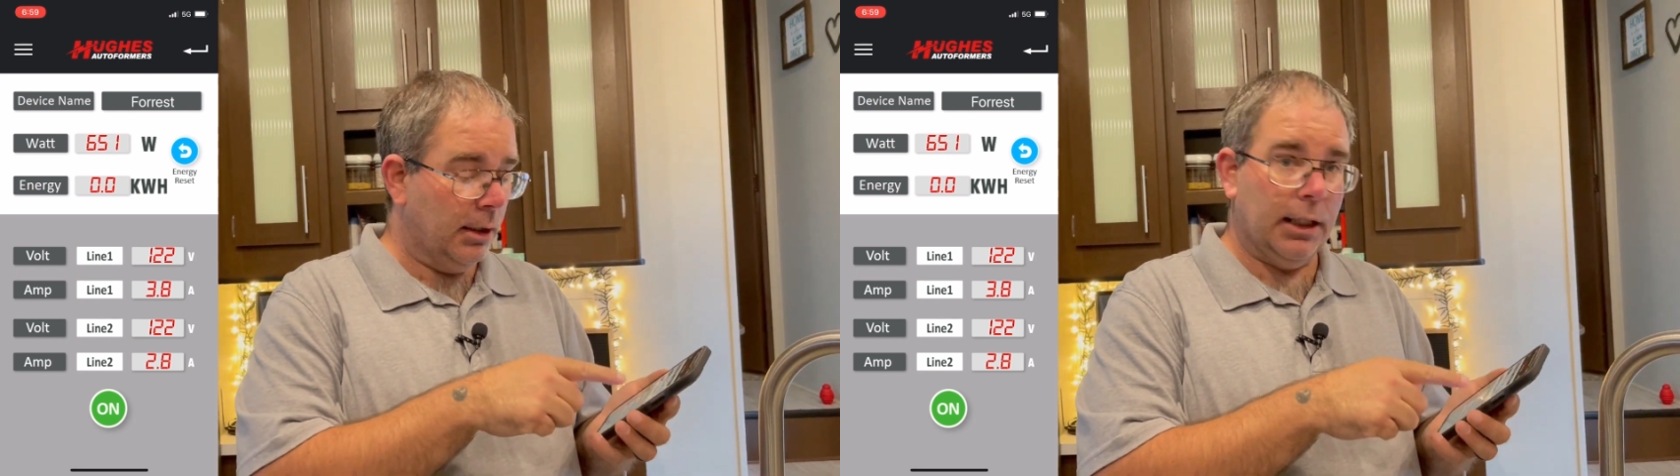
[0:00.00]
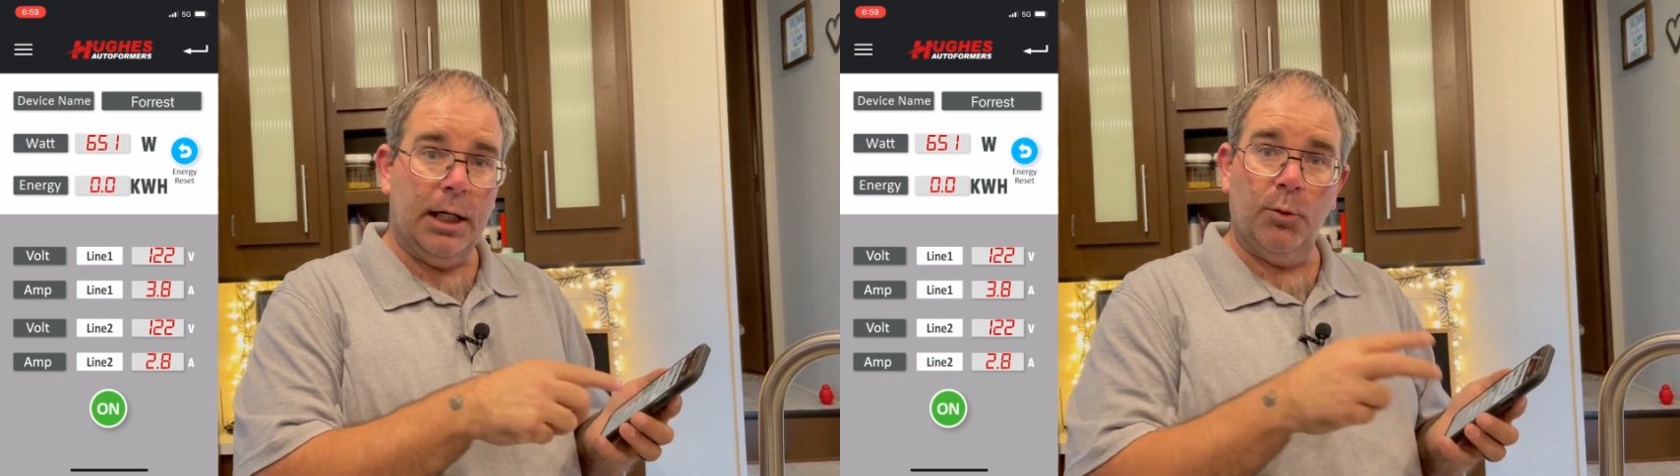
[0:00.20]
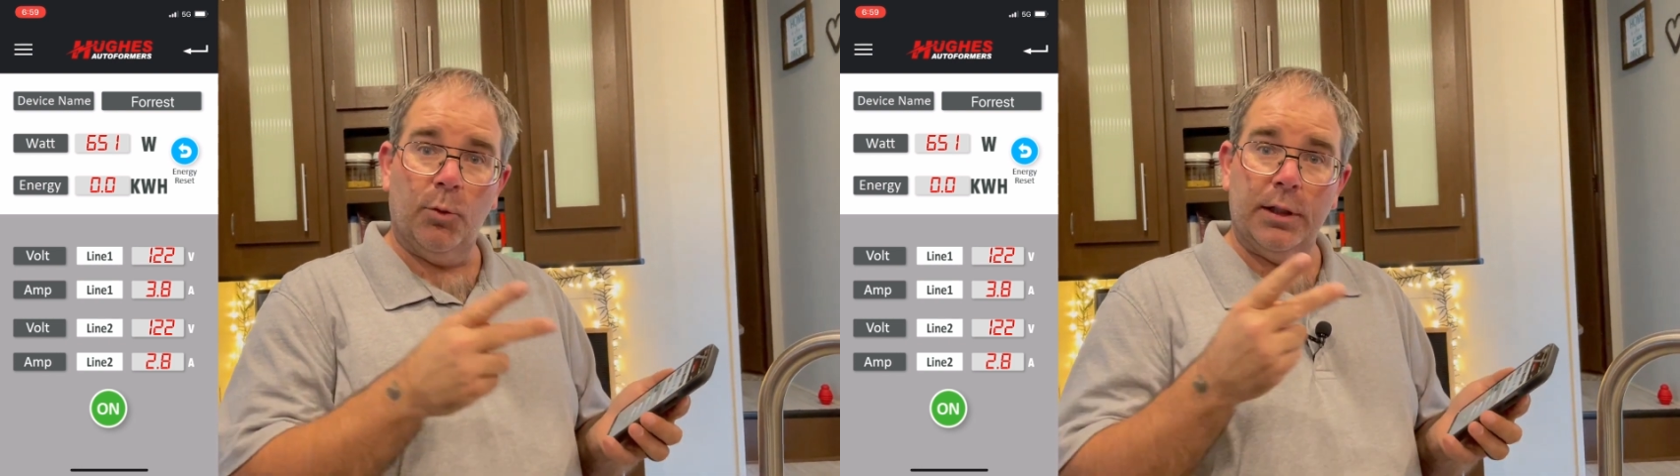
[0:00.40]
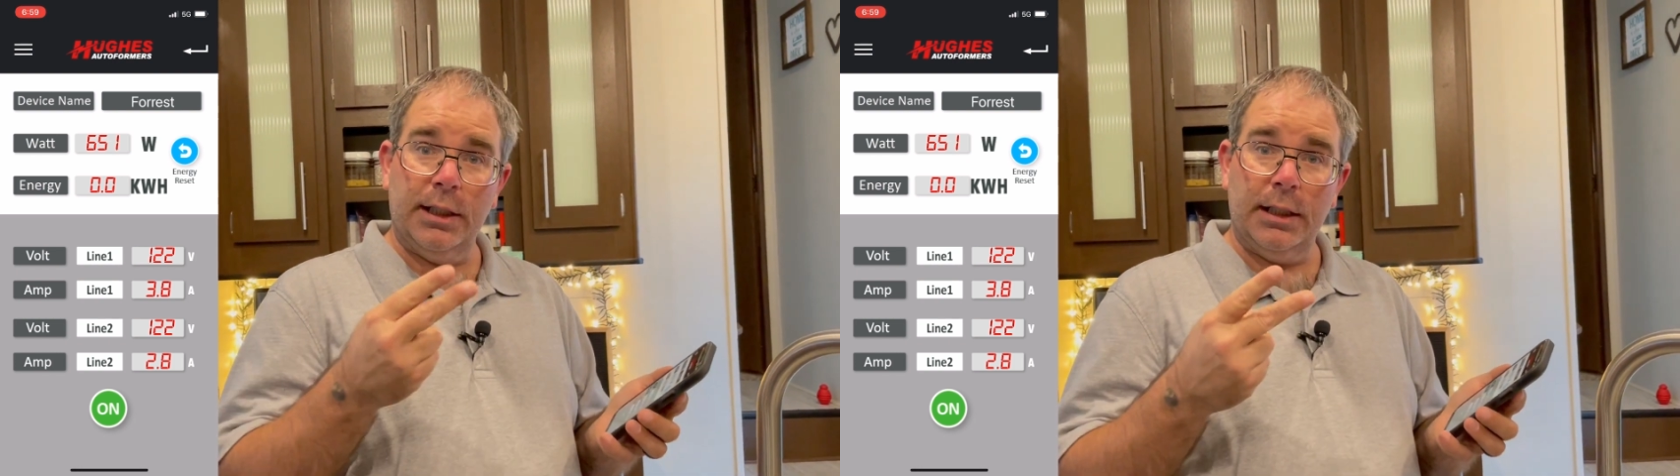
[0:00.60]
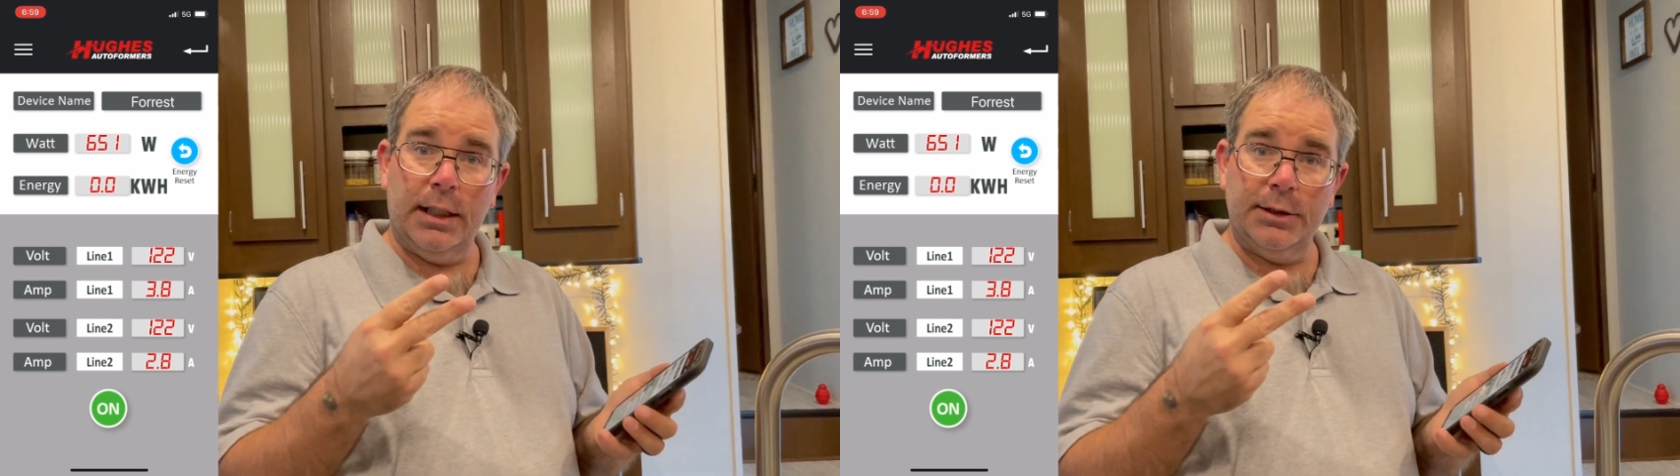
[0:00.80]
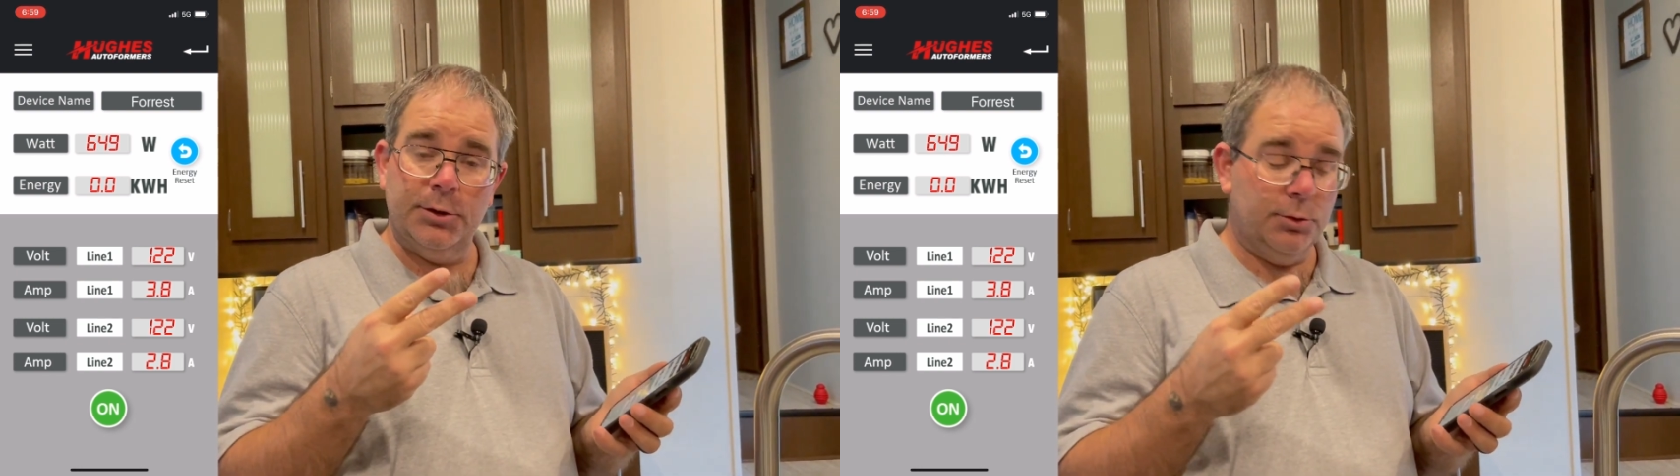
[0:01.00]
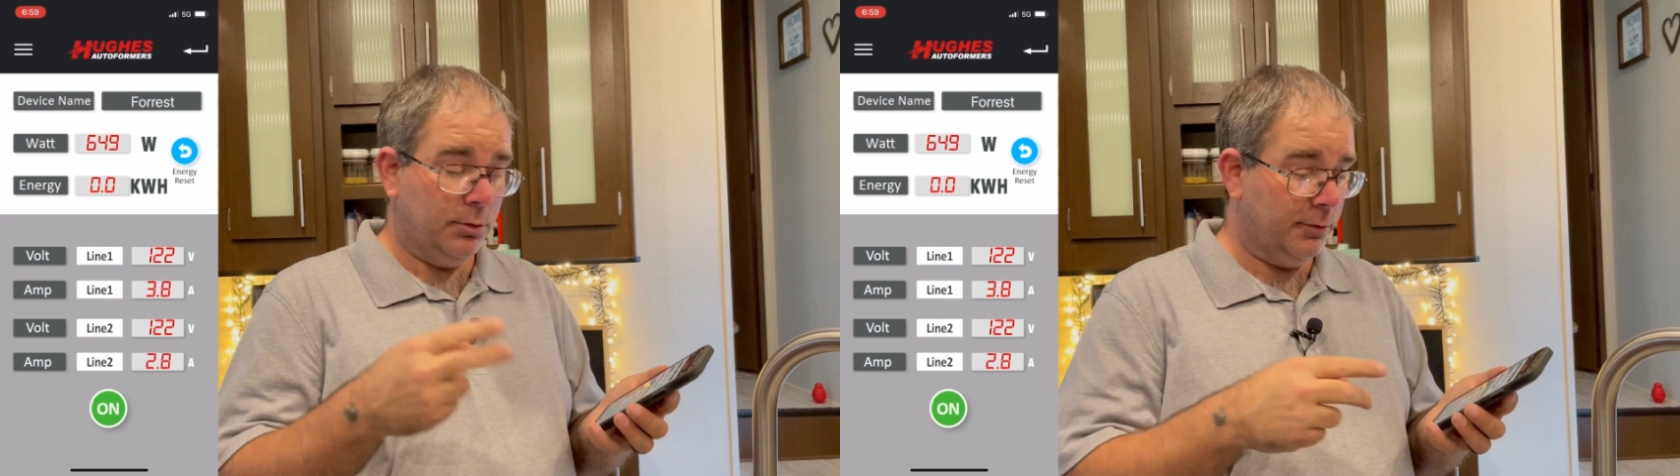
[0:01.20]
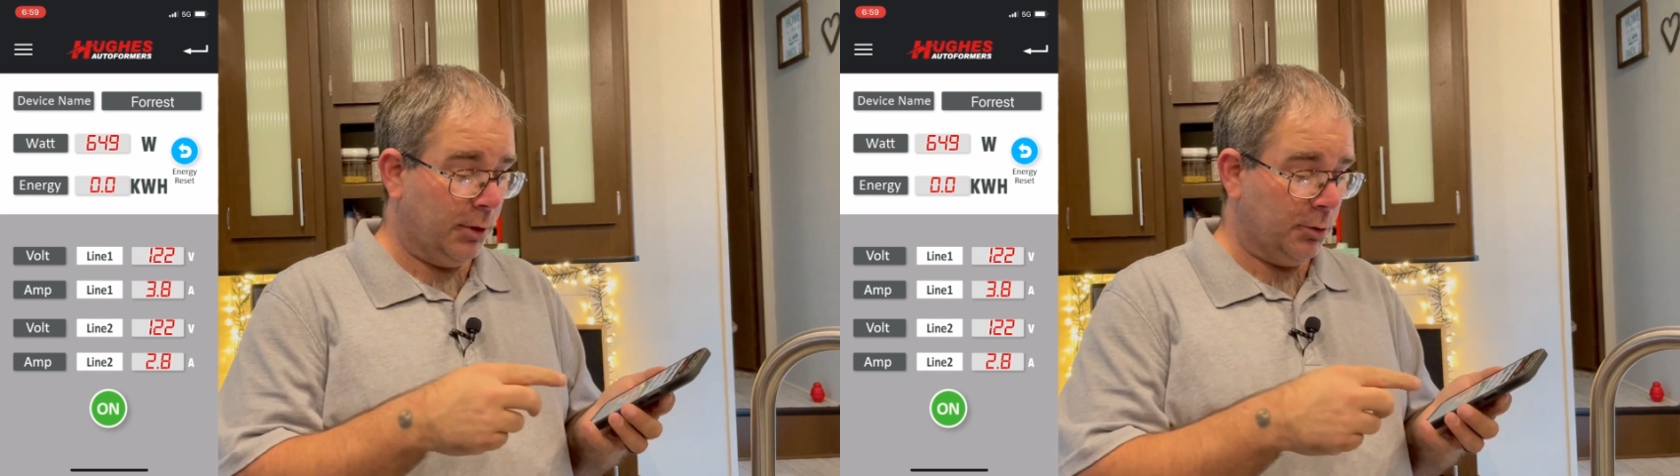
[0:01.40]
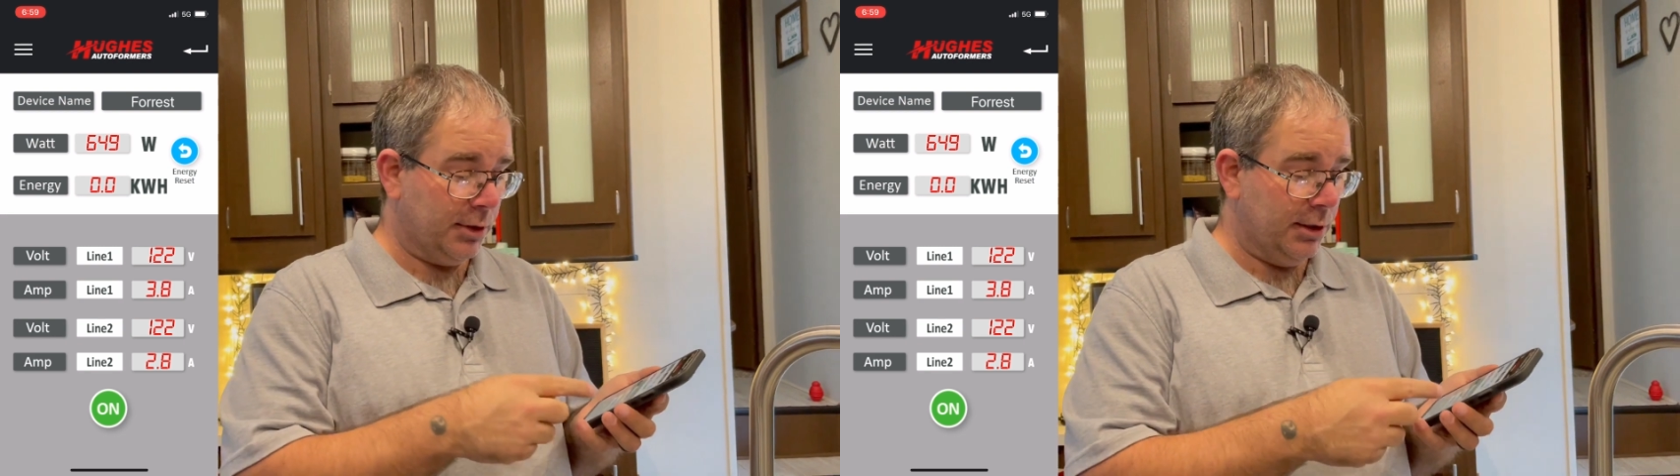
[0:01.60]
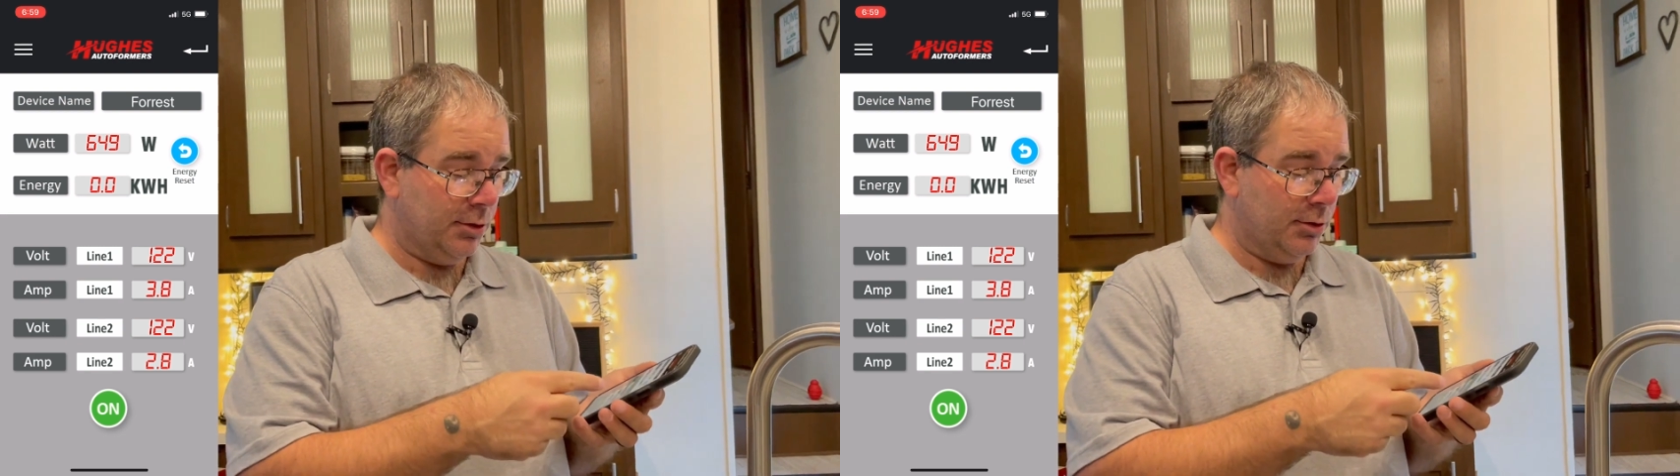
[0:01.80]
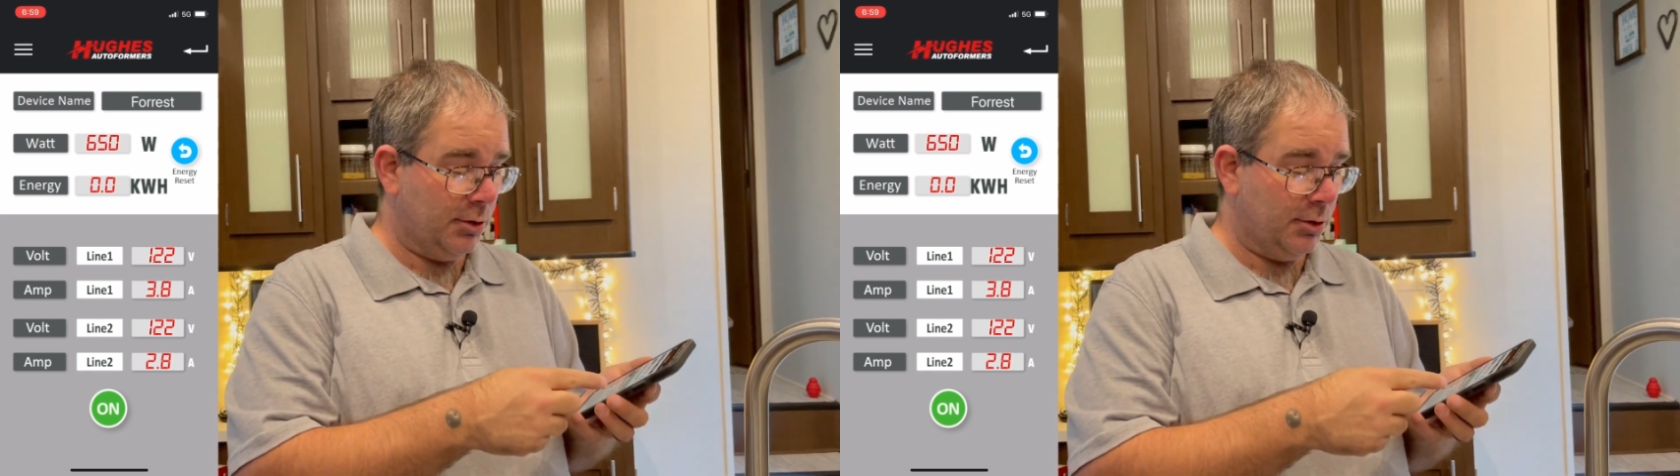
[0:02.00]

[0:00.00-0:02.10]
line 1 and line 2 voltage.